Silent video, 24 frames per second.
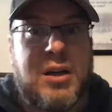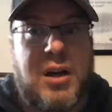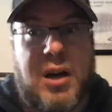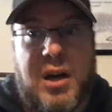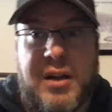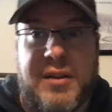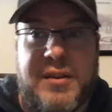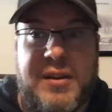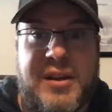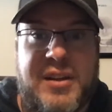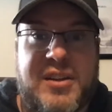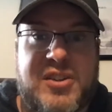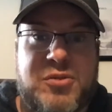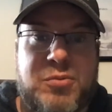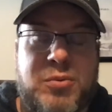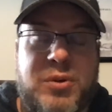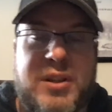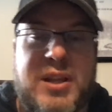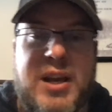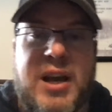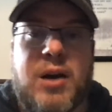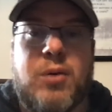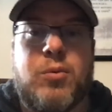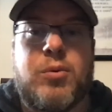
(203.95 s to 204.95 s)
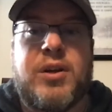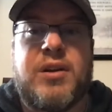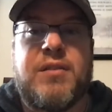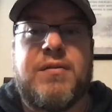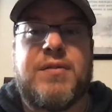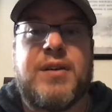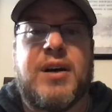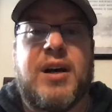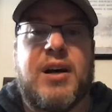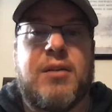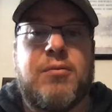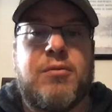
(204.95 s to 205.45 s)
on these with how
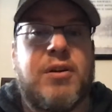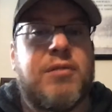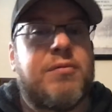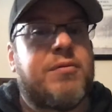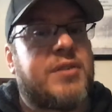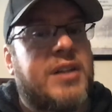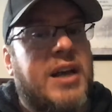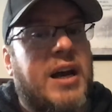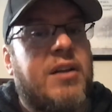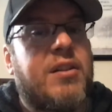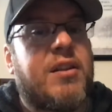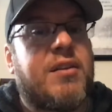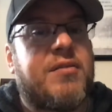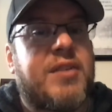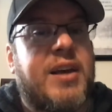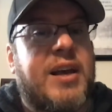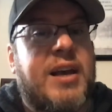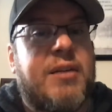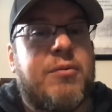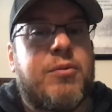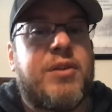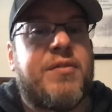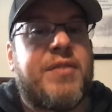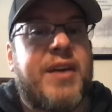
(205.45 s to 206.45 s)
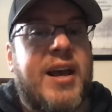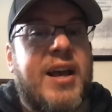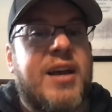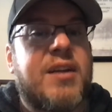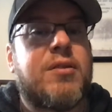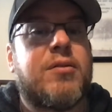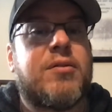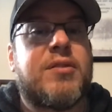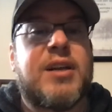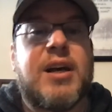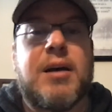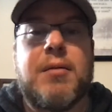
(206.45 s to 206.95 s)
we've, uh, with how they've, we've
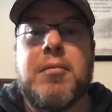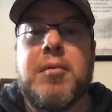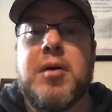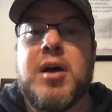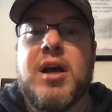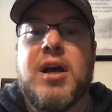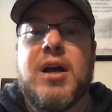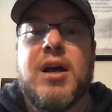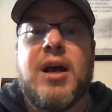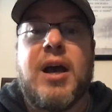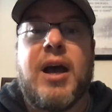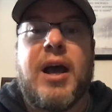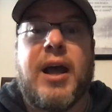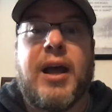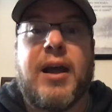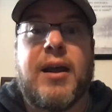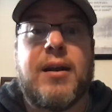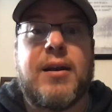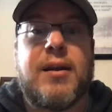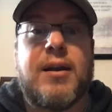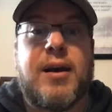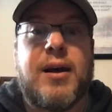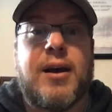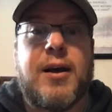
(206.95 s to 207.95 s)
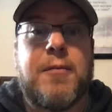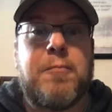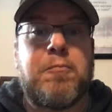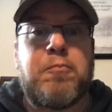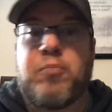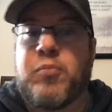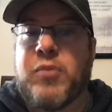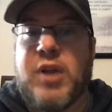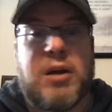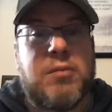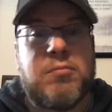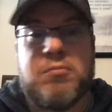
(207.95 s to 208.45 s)
handled them. And uh,
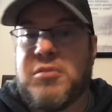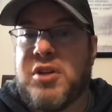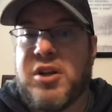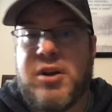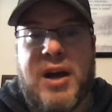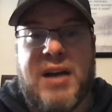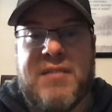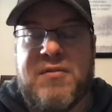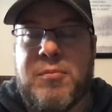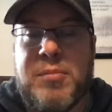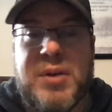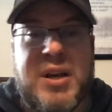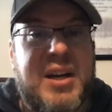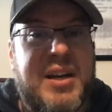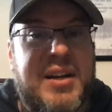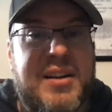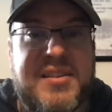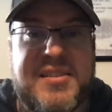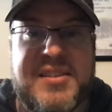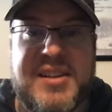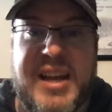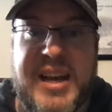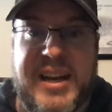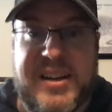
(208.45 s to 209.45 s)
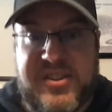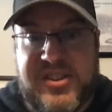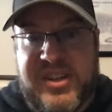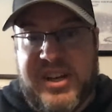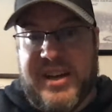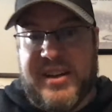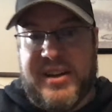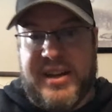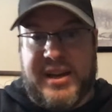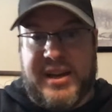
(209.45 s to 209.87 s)
there haven't been any snags yet